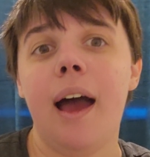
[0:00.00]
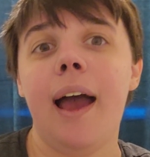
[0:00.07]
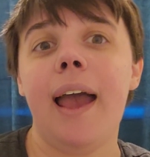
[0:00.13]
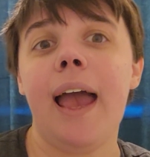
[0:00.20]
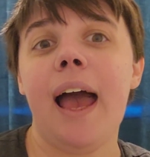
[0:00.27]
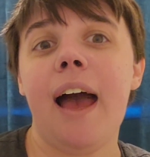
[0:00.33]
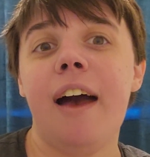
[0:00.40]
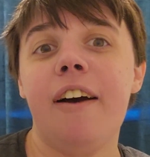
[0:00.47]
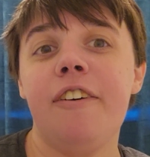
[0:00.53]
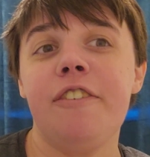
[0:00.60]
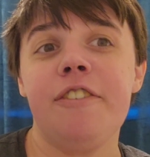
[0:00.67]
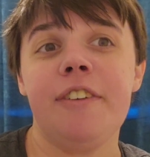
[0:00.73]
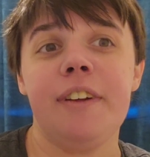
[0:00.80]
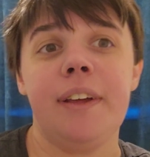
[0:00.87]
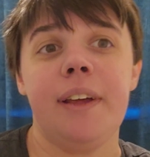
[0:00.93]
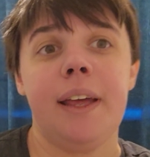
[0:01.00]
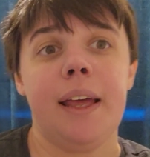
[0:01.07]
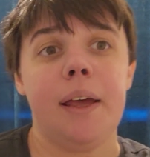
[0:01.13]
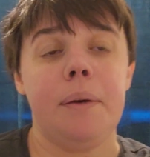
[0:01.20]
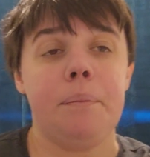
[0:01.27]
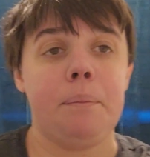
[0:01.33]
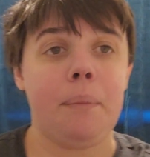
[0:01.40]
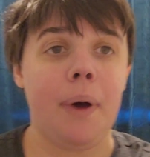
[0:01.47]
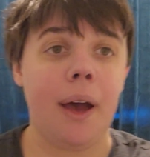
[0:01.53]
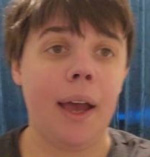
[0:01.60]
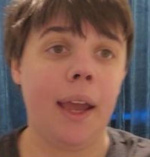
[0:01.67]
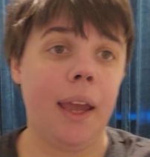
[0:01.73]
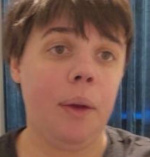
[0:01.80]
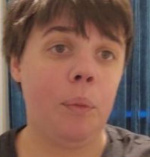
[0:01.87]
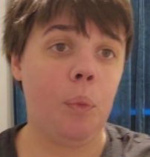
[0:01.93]
I have
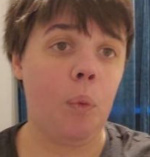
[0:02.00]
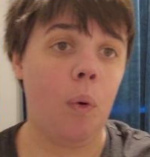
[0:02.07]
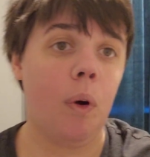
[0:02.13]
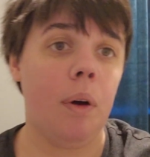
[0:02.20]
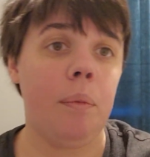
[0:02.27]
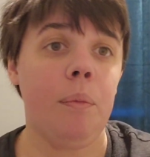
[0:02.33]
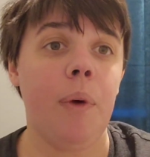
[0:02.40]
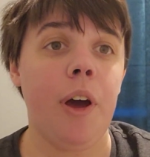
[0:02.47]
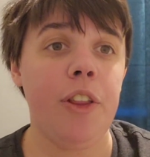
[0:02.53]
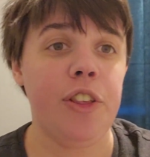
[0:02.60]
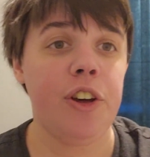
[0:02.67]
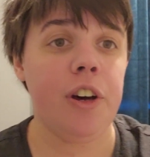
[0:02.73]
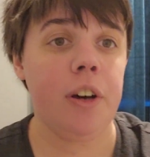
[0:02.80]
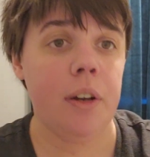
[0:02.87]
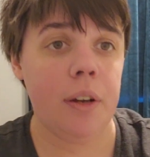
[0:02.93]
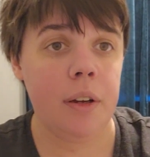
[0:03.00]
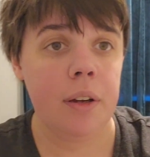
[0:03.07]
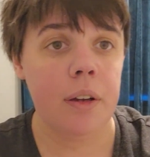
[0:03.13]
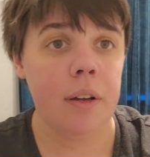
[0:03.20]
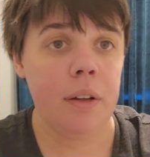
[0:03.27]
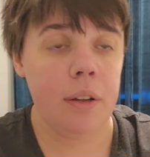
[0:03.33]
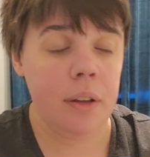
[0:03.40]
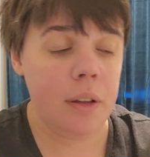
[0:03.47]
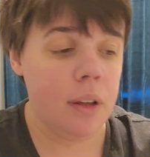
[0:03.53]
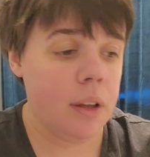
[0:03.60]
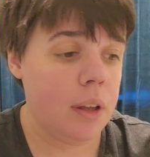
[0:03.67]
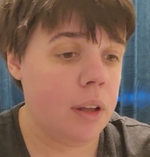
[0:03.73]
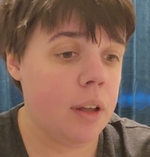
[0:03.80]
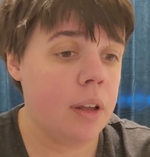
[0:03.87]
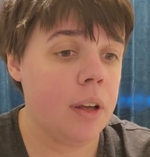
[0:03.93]
my warm weather,
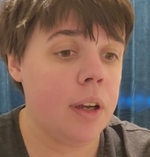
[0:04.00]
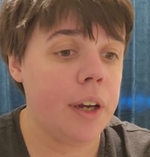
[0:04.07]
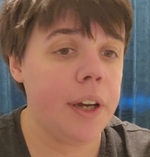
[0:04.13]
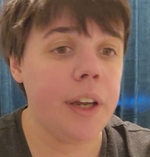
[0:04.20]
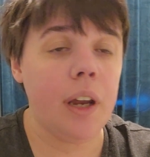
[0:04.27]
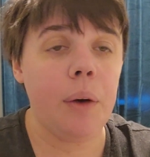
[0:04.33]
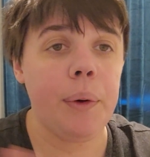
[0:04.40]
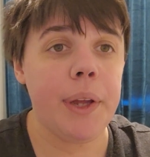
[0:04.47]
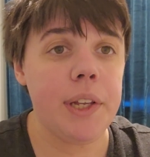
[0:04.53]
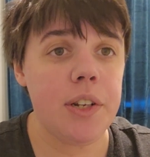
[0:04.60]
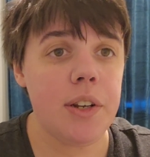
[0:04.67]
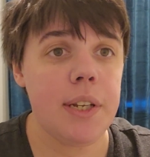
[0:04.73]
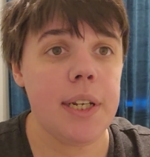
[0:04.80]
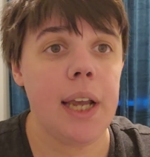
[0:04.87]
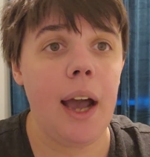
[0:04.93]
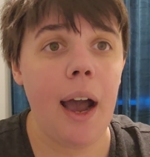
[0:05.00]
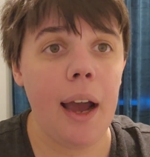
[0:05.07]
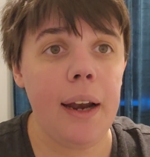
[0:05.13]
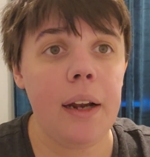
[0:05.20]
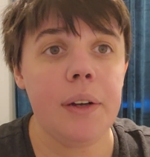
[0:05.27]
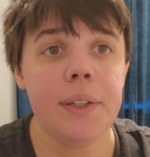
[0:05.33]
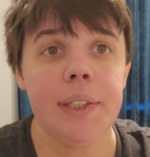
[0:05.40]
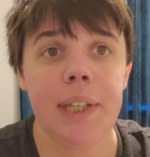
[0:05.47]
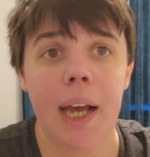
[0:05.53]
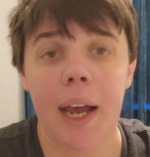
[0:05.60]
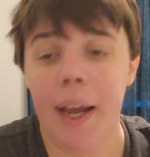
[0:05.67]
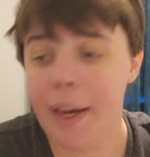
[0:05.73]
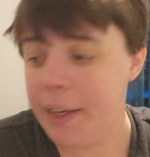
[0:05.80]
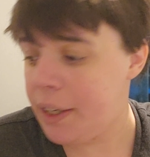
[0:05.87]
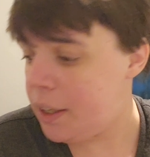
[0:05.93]
when it starts to get hot
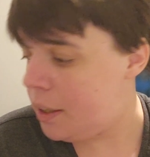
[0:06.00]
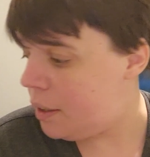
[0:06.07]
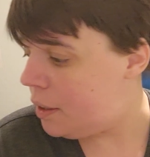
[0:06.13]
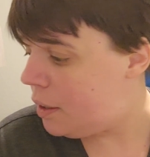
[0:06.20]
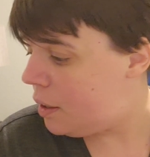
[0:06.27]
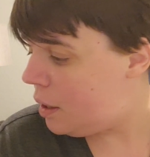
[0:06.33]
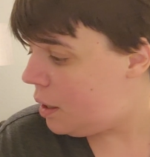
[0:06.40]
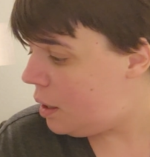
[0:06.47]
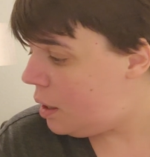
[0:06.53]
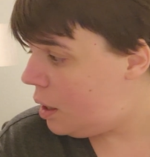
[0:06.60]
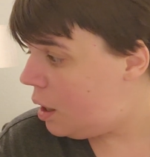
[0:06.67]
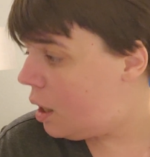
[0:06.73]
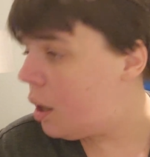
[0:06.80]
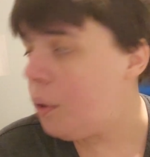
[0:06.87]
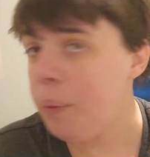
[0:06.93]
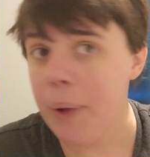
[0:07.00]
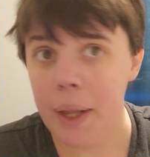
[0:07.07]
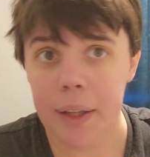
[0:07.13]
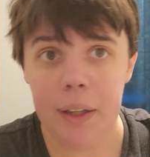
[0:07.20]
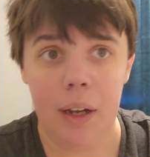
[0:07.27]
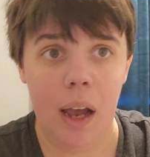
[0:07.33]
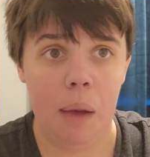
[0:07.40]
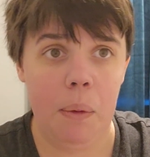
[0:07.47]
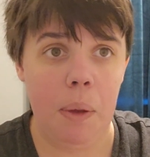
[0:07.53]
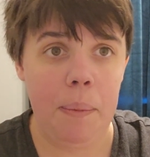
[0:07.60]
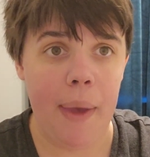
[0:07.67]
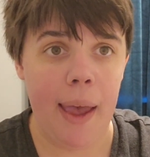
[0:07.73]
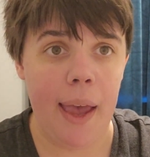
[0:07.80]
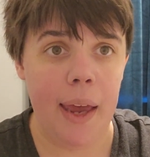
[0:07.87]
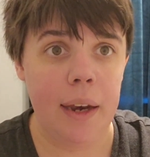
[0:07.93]
outside, quilt on my
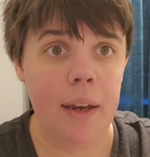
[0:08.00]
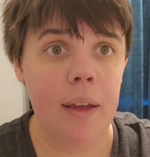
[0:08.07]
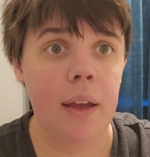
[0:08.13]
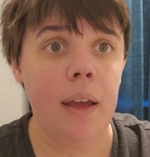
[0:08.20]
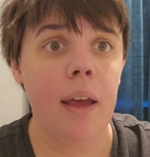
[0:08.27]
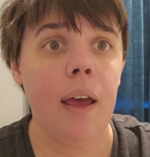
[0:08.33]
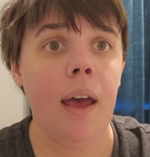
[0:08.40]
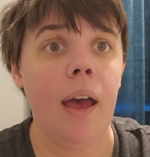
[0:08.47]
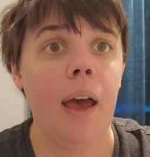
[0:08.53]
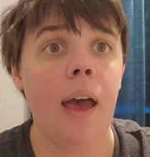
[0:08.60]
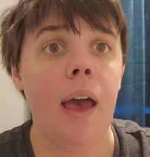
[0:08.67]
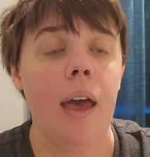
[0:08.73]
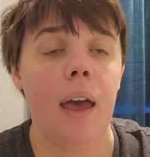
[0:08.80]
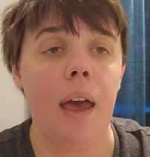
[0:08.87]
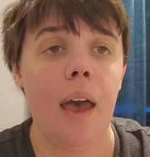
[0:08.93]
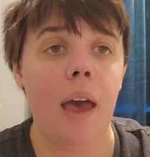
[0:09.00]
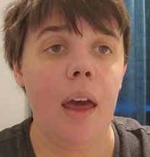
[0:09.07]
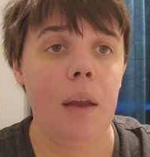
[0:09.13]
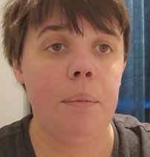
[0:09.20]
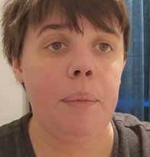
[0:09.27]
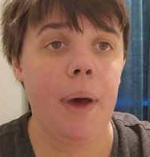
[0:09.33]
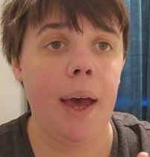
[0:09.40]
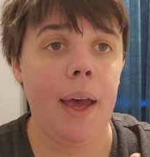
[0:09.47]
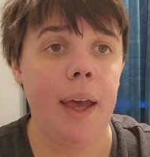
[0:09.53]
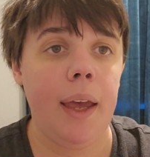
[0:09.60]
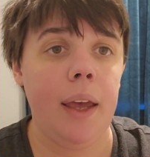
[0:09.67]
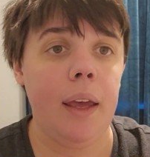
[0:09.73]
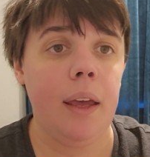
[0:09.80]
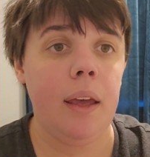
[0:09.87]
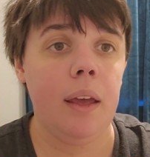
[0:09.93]
bed, and
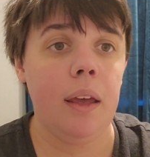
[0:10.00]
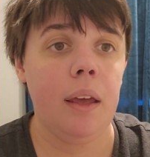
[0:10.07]
my